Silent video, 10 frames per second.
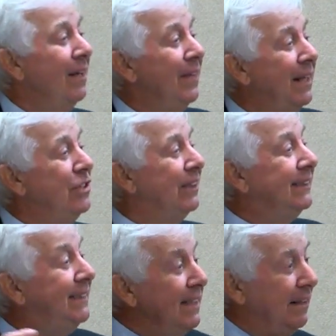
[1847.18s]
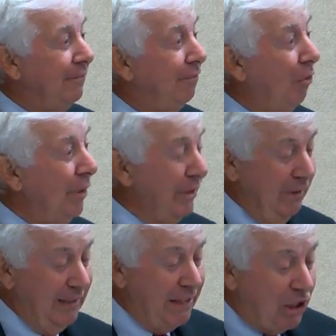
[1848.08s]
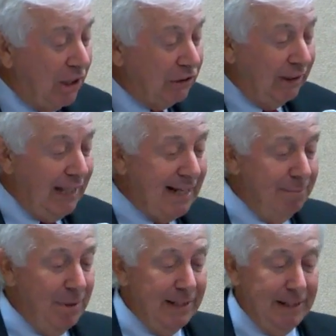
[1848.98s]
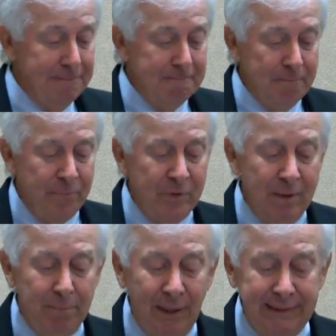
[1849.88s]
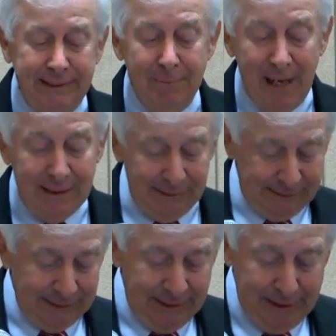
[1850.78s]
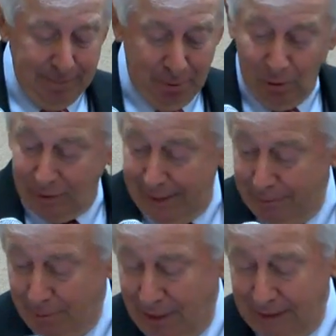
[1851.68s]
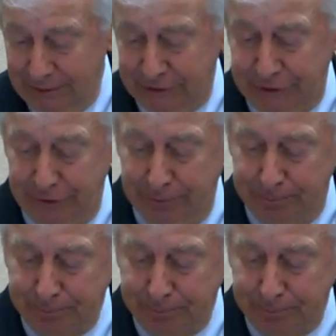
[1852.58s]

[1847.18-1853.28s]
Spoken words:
They just did it for you, and they charge a lot of money. Pricing models, linear programming models, too.